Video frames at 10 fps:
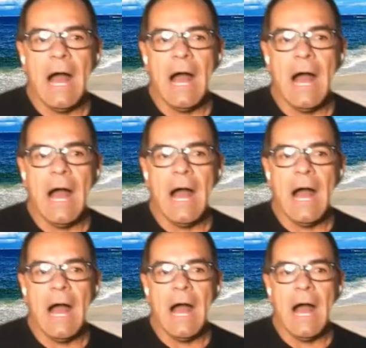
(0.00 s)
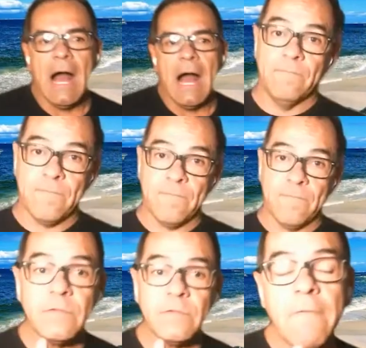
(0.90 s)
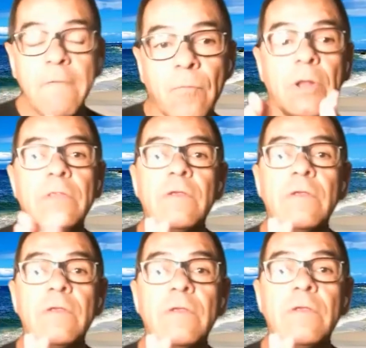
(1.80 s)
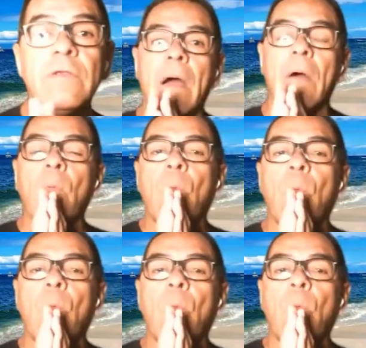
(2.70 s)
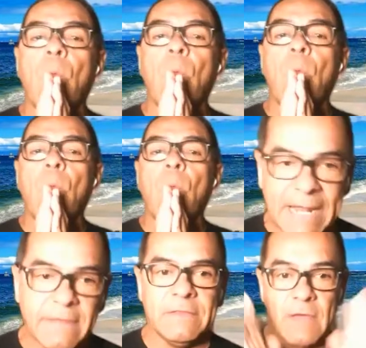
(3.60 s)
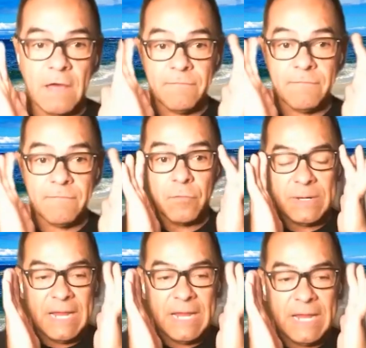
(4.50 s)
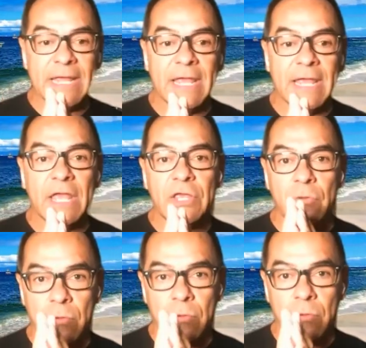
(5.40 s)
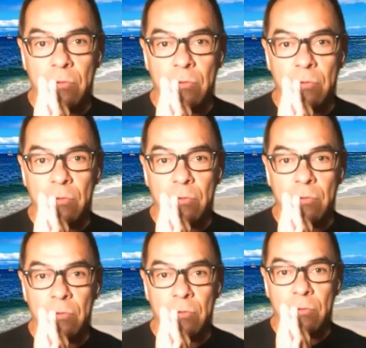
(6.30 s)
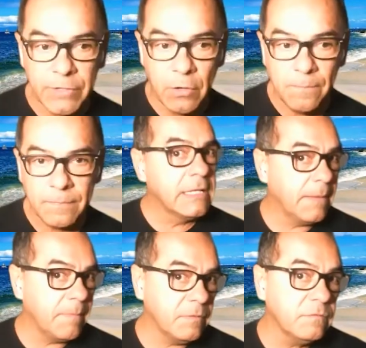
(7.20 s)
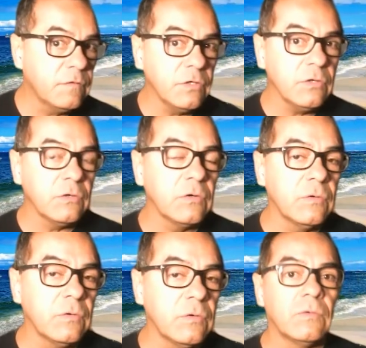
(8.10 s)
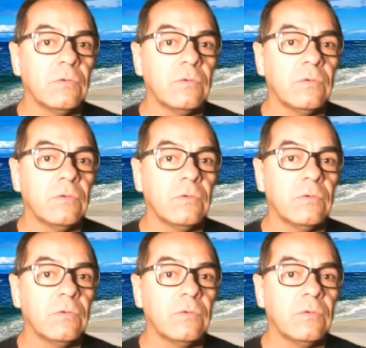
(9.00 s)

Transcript: the agenda. First off, we're going to talk about what are the benefits of creating your career portfolio. Number two,